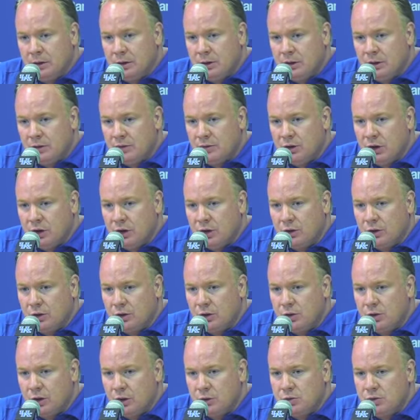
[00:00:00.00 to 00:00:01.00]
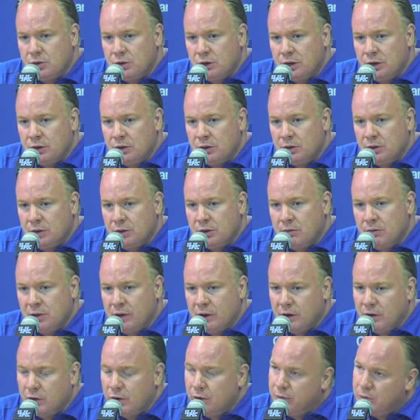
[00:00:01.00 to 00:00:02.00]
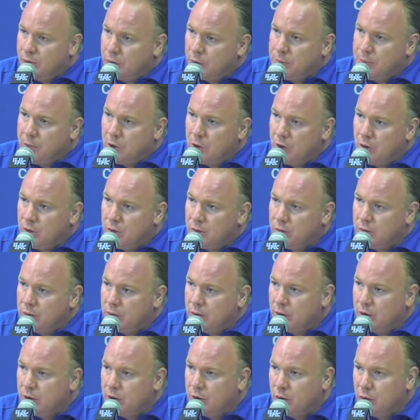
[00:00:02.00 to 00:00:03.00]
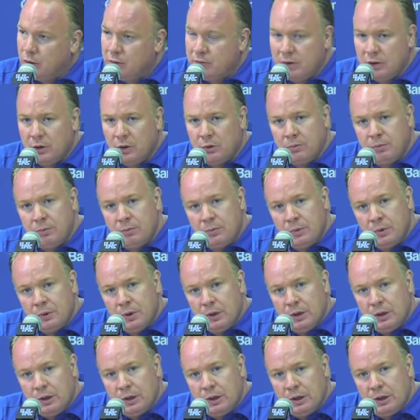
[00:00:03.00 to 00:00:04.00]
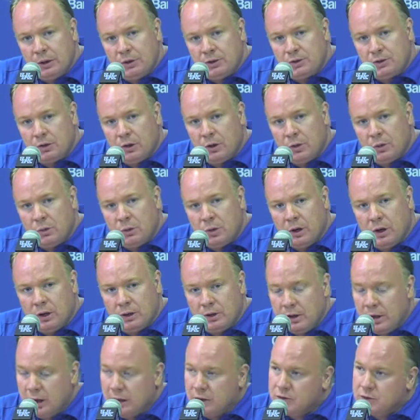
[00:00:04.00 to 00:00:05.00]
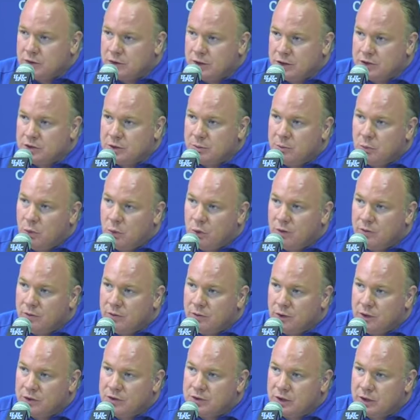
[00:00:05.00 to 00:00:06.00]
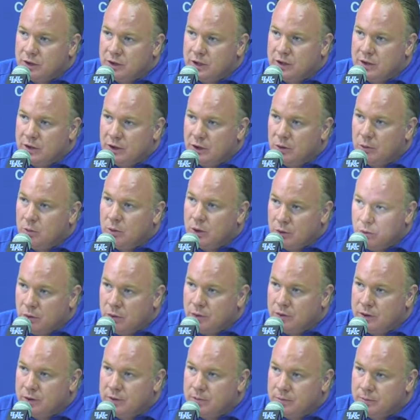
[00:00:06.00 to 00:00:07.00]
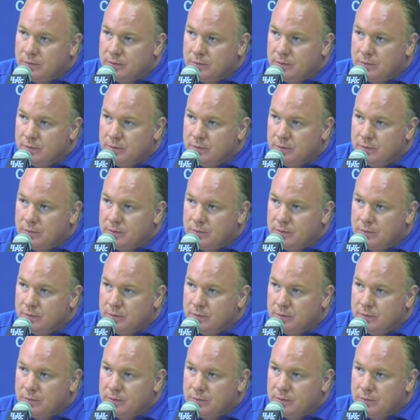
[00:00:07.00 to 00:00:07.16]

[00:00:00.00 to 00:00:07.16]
there's very good coaching and very good football in Louisville. And so, yes, it is important for us to get in there and recruit that.